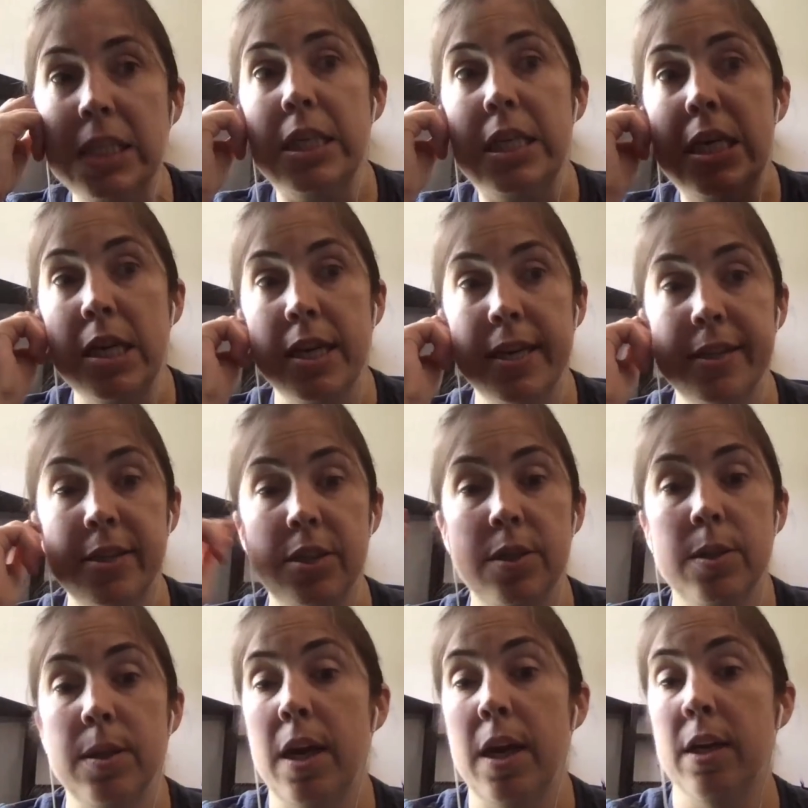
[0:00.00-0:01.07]
did.
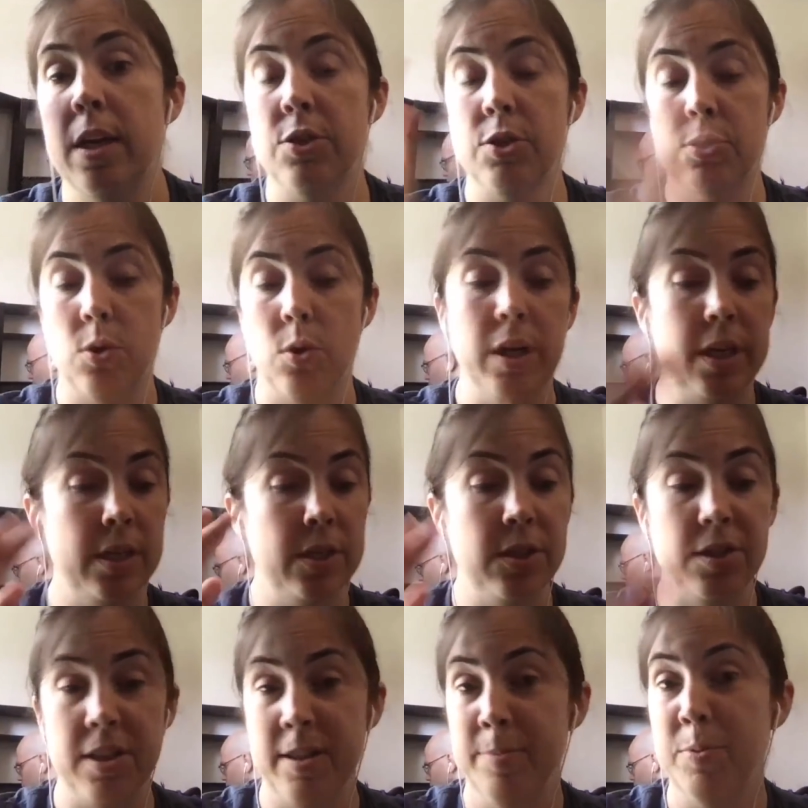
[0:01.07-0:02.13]
It's a short and
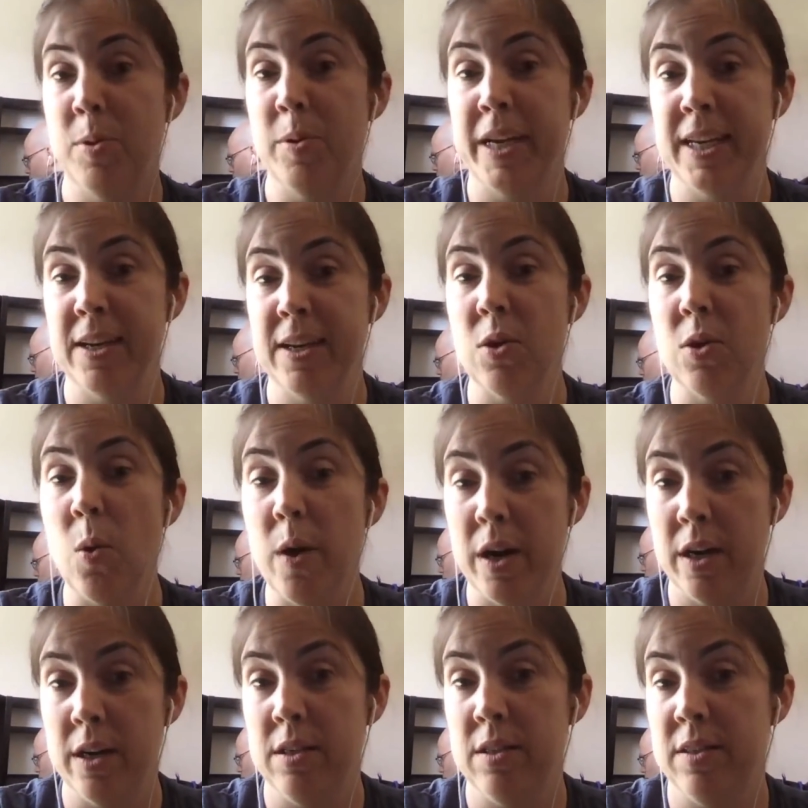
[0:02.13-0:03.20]
to the point
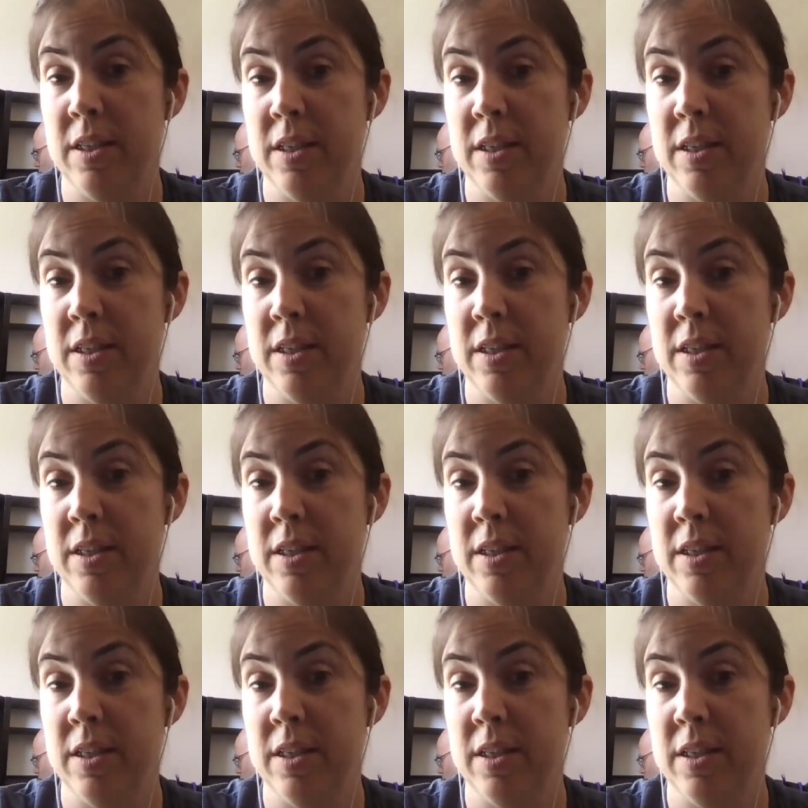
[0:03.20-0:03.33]
course.